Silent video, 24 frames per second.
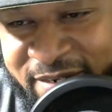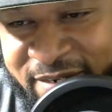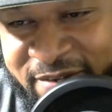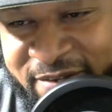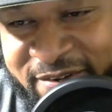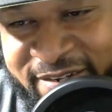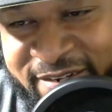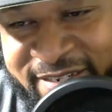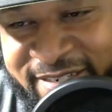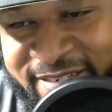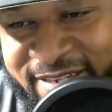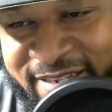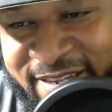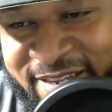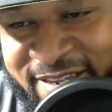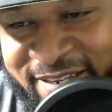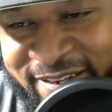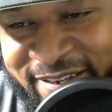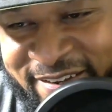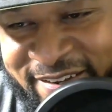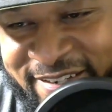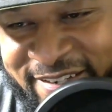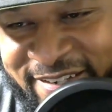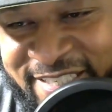Lloyd
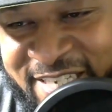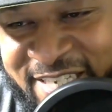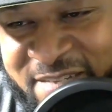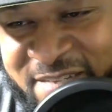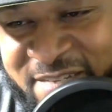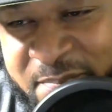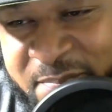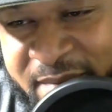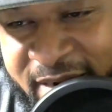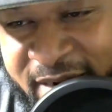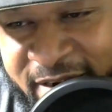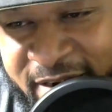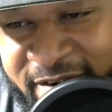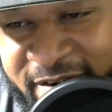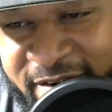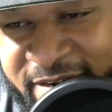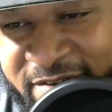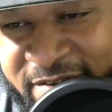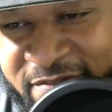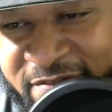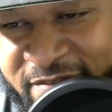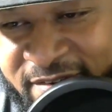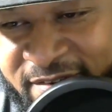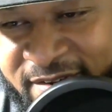said
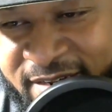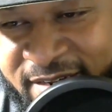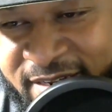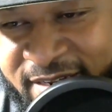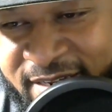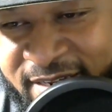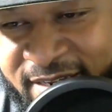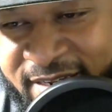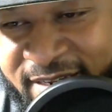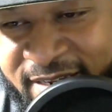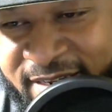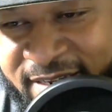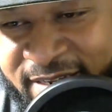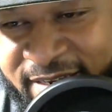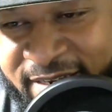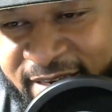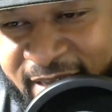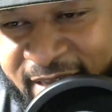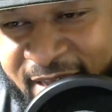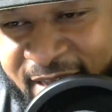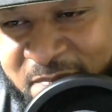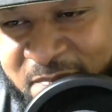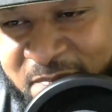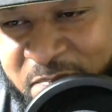Meredith,
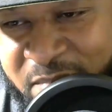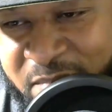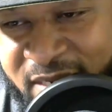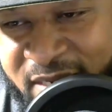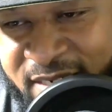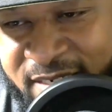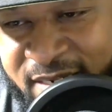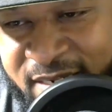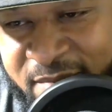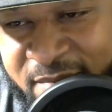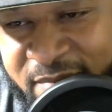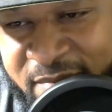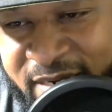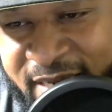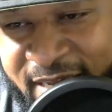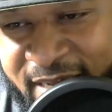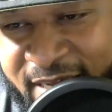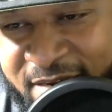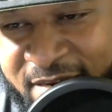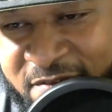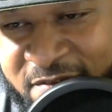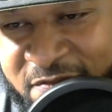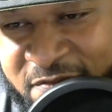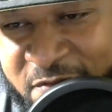not big number
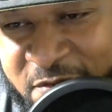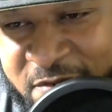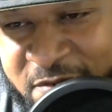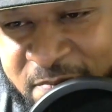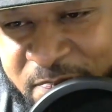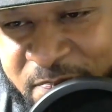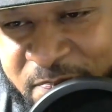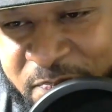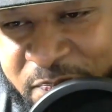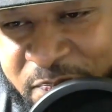94.